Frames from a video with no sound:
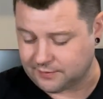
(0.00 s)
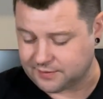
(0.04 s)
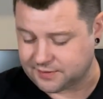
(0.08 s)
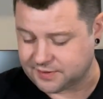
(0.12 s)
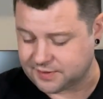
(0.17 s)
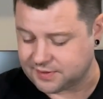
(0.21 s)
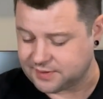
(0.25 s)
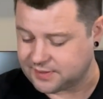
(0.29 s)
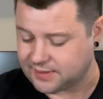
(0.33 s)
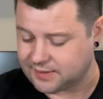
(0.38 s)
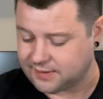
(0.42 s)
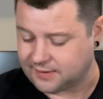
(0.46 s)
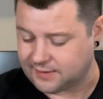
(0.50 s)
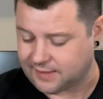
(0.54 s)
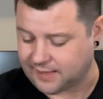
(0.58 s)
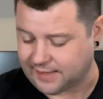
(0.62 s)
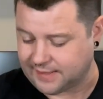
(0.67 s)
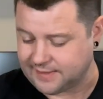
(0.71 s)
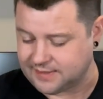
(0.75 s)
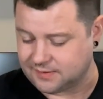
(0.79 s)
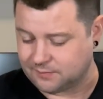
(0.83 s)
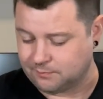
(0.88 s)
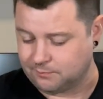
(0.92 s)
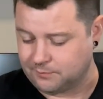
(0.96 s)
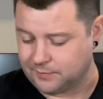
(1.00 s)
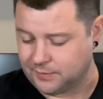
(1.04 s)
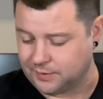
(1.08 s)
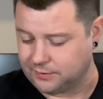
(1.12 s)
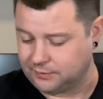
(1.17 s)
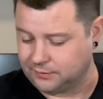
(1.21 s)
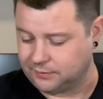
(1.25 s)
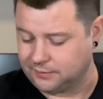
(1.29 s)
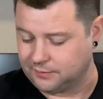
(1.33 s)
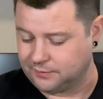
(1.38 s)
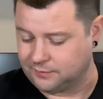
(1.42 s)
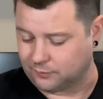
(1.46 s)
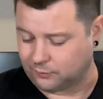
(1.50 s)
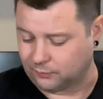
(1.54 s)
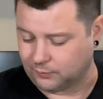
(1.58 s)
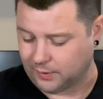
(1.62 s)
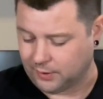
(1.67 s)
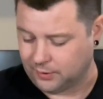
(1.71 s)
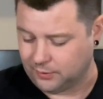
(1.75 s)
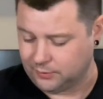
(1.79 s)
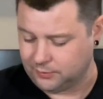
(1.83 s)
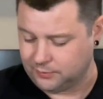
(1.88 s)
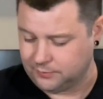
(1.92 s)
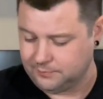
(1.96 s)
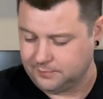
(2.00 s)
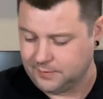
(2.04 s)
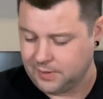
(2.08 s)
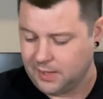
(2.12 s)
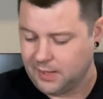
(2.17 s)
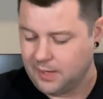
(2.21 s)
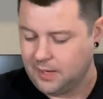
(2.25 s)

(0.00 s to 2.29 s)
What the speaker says: is just a nice middle of the road.